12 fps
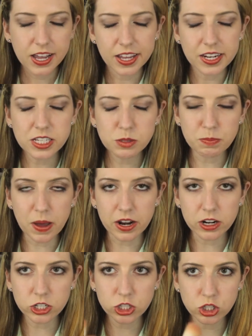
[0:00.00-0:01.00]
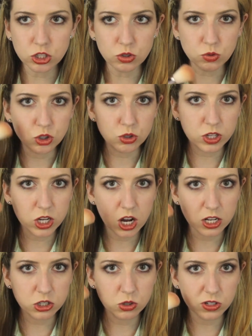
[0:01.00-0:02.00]
It is better to do the
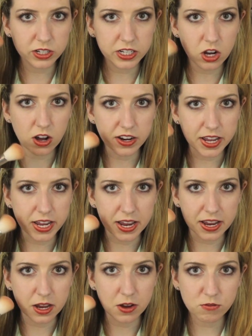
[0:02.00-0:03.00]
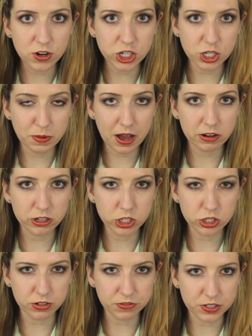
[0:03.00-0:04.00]
contouring on a freshly powdered
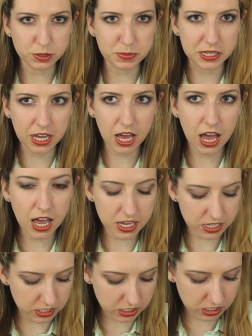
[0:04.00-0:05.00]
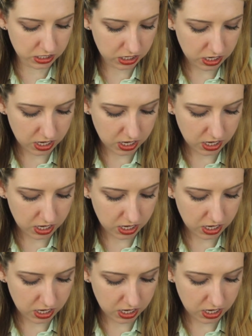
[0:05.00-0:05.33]
surface because